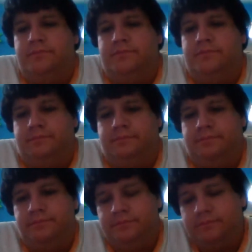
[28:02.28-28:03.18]

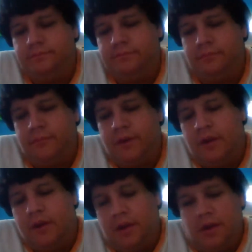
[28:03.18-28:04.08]

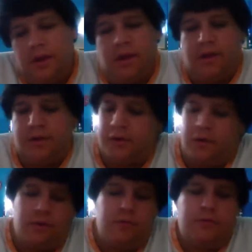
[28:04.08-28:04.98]
you
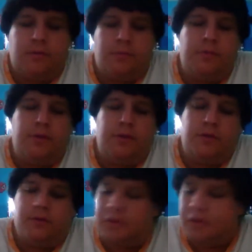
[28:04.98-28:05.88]
know, I mean,
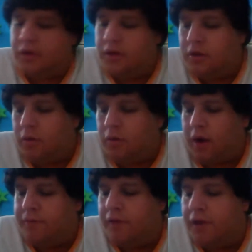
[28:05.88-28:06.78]

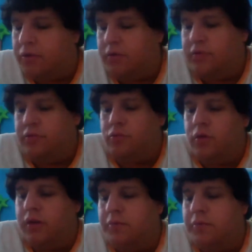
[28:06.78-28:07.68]
wow, if I could reach
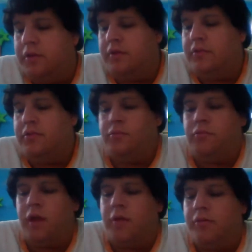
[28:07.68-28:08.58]
20 million
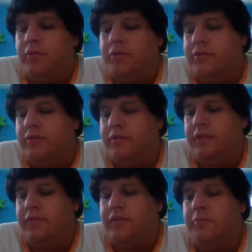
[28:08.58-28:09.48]
subscribers,
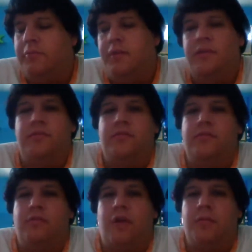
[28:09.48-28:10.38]
70 million
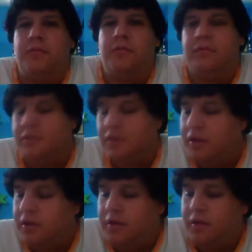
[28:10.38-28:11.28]
subscribers,
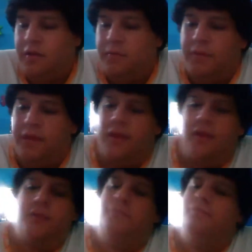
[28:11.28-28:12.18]

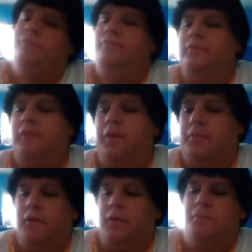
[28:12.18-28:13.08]
man, like
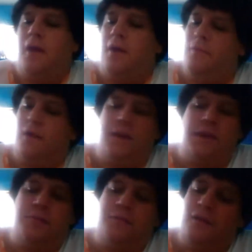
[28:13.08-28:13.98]
PewDiePie, man,
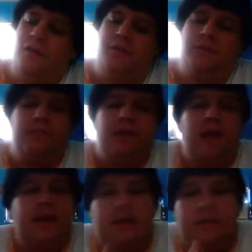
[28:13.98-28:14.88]
I'm telling you,
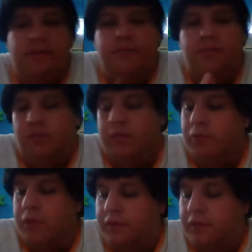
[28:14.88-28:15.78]
that is the dream
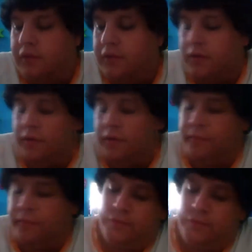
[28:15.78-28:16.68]
right there, you know.
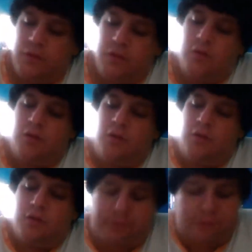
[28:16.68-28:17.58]

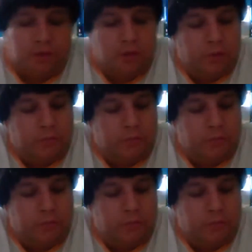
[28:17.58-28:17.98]
So